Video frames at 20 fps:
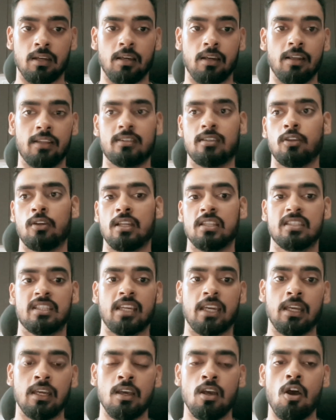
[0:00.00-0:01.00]
It's, you can
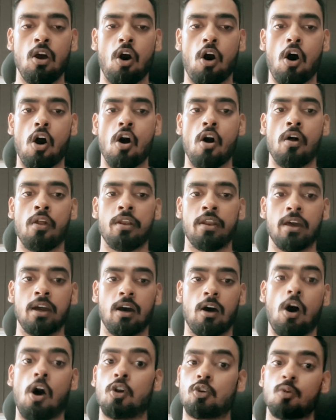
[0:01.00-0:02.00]
say, on
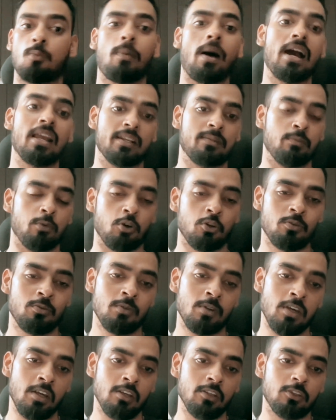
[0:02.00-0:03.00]
autopilot
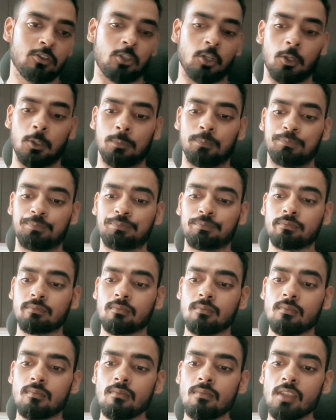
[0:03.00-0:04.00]
mode. So
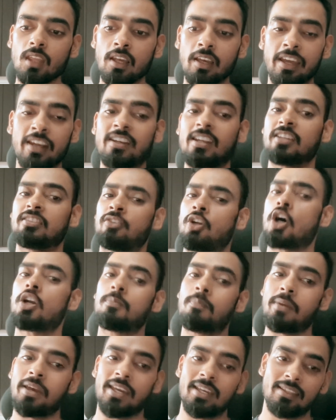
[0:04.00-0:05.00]
it does
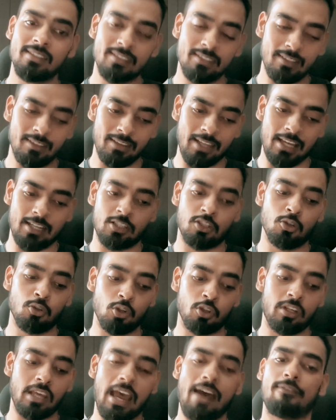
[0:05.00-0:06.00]
not mean that you
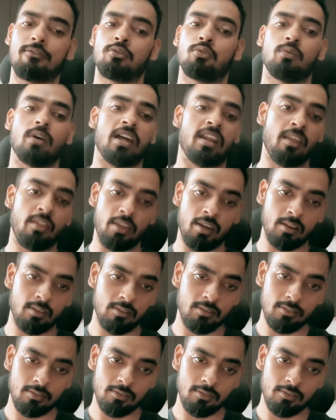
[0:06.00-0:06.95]
don't have to do anything.